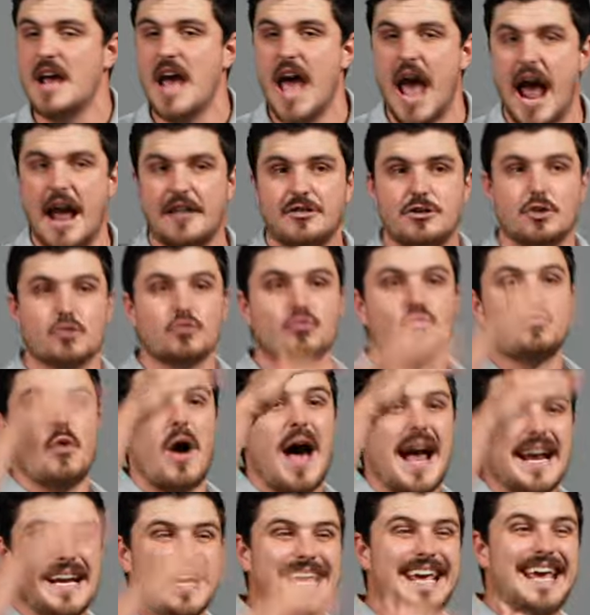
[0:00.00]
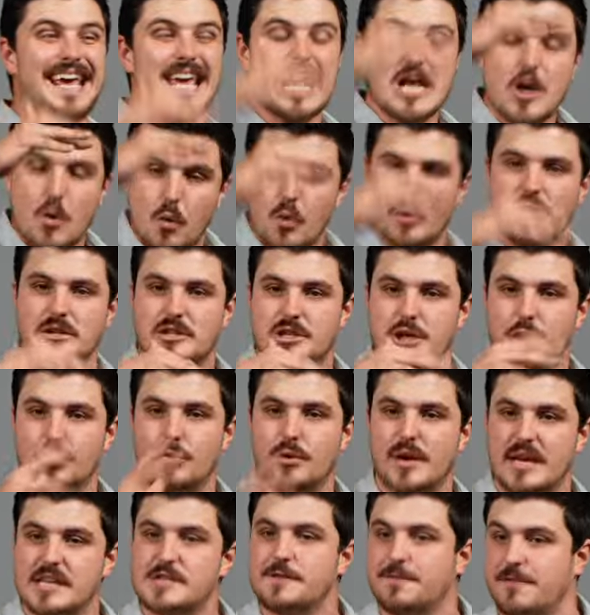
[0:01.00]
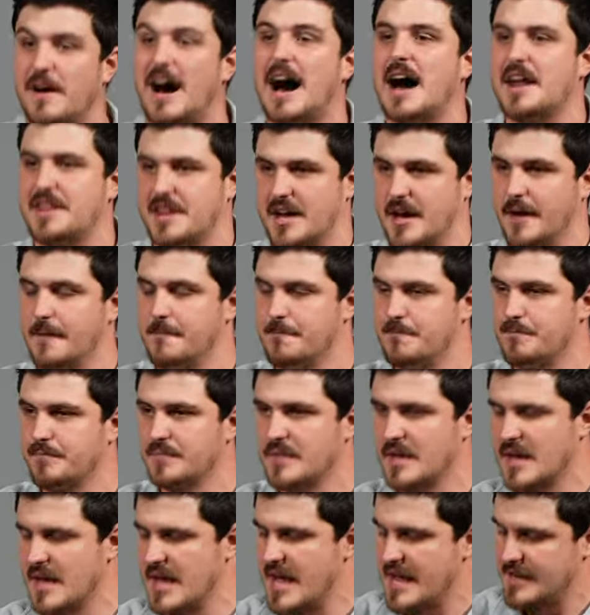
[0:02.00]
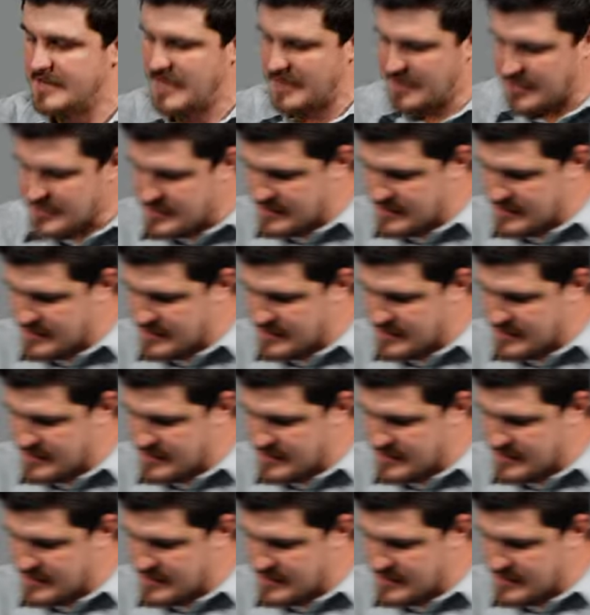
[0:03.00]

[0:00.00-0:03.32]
the right equal to his Father. Now, this is not